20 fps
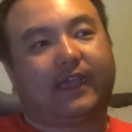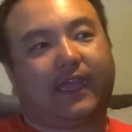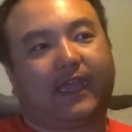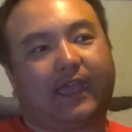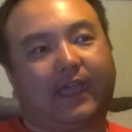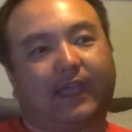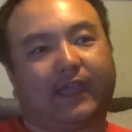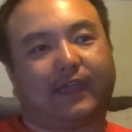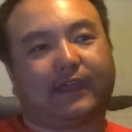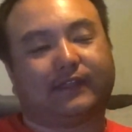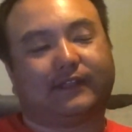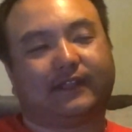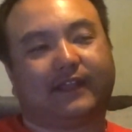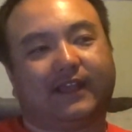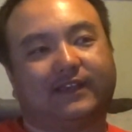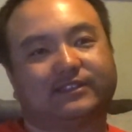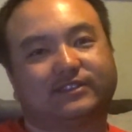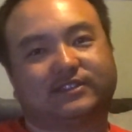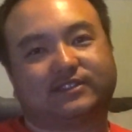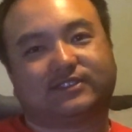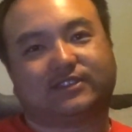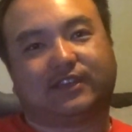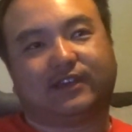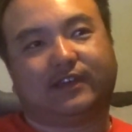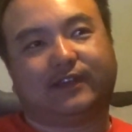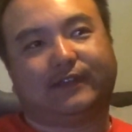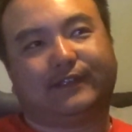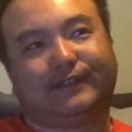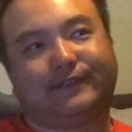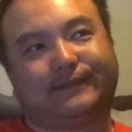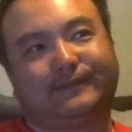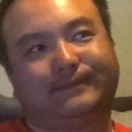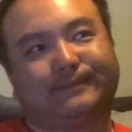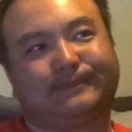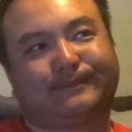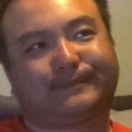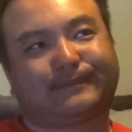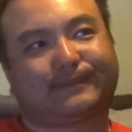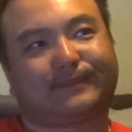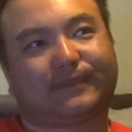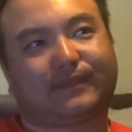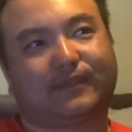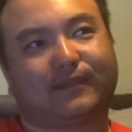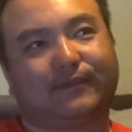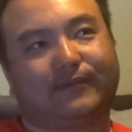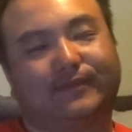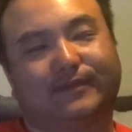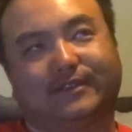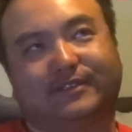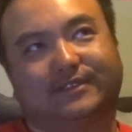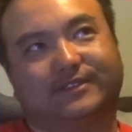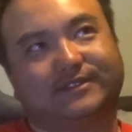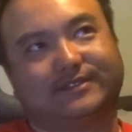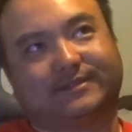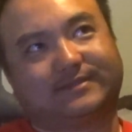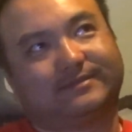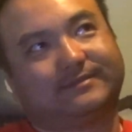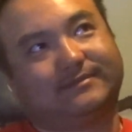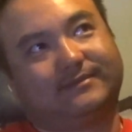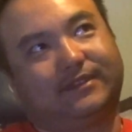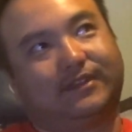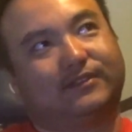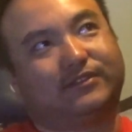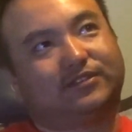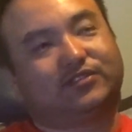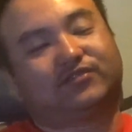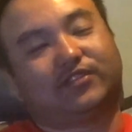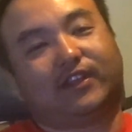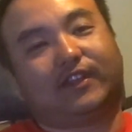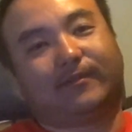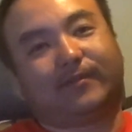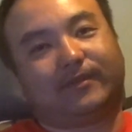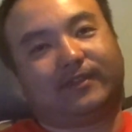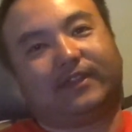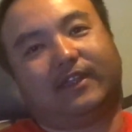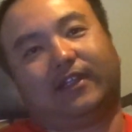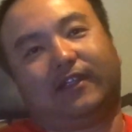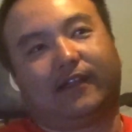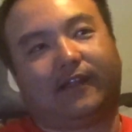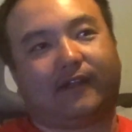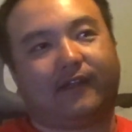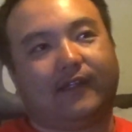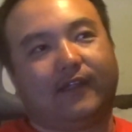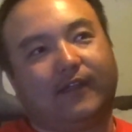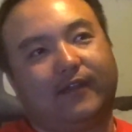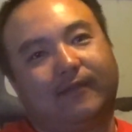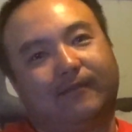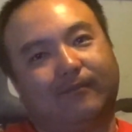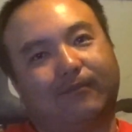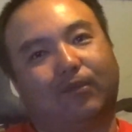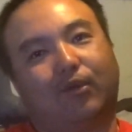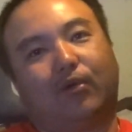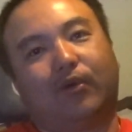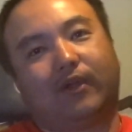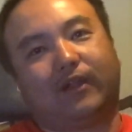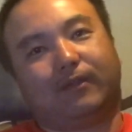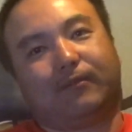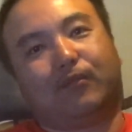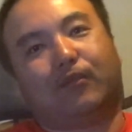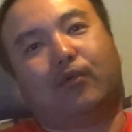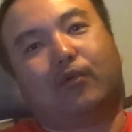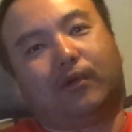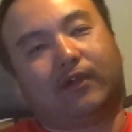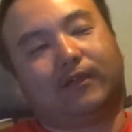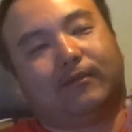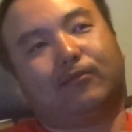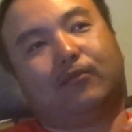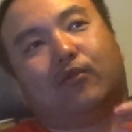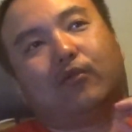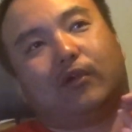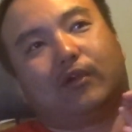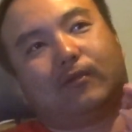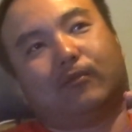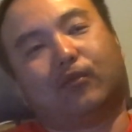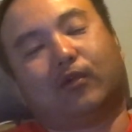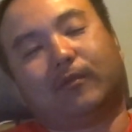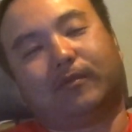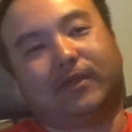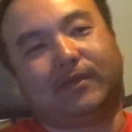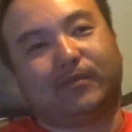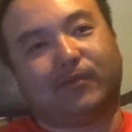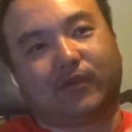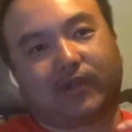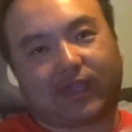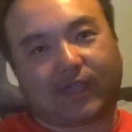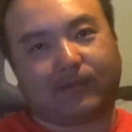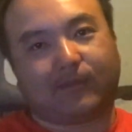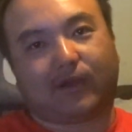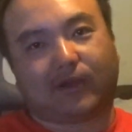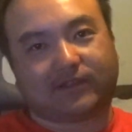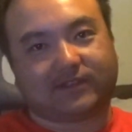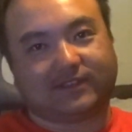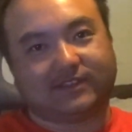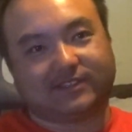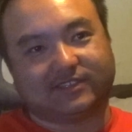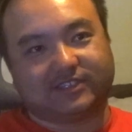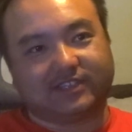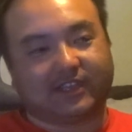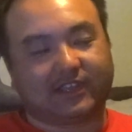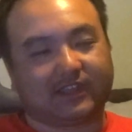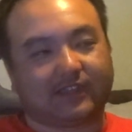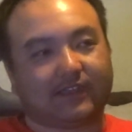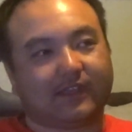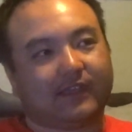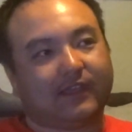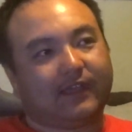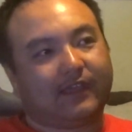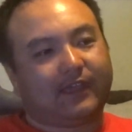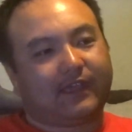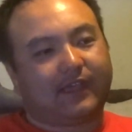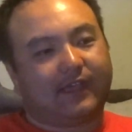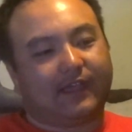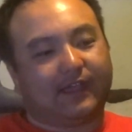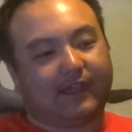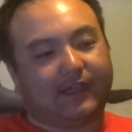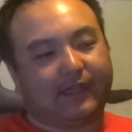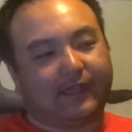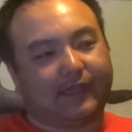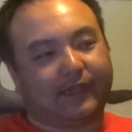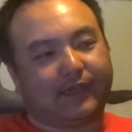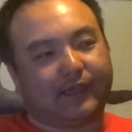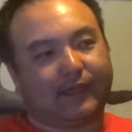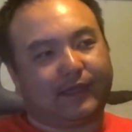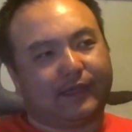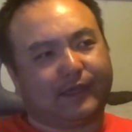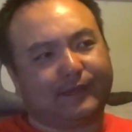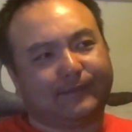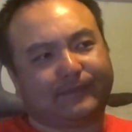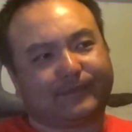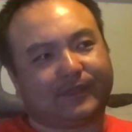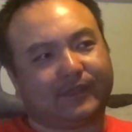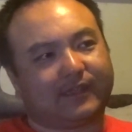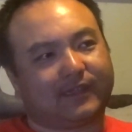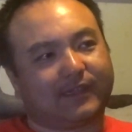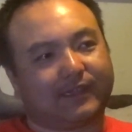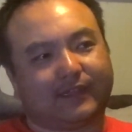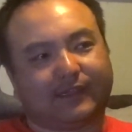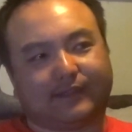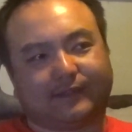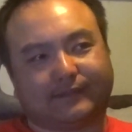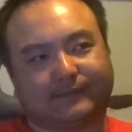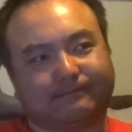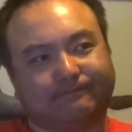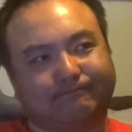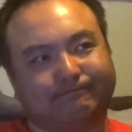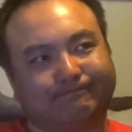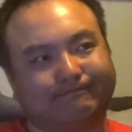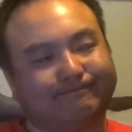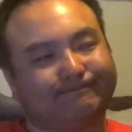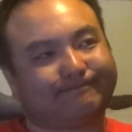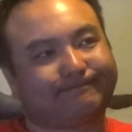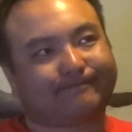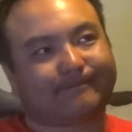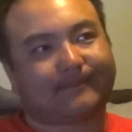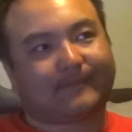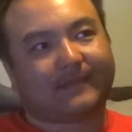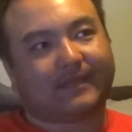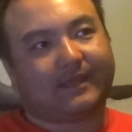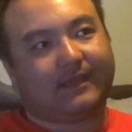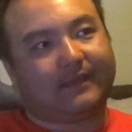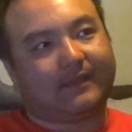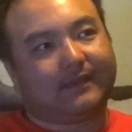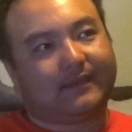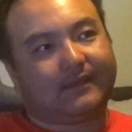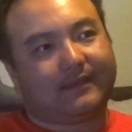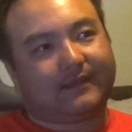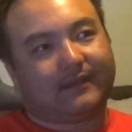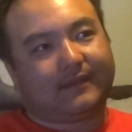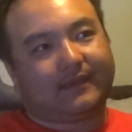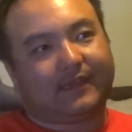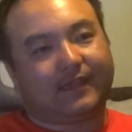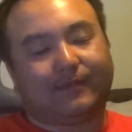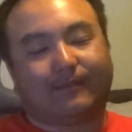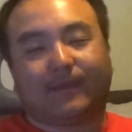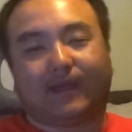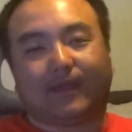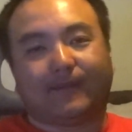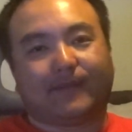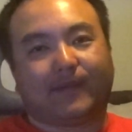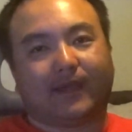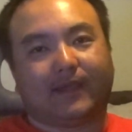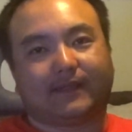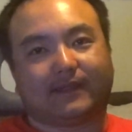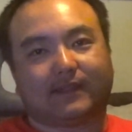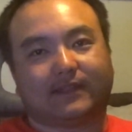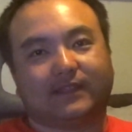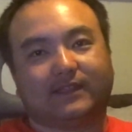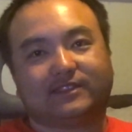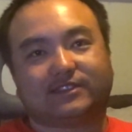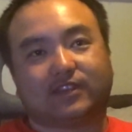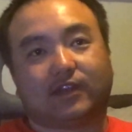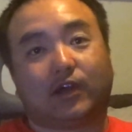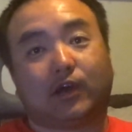And as the sun was, you know, straight up in the air, more and more and more and more people came onto this jetty. Thinking, in my mind, at least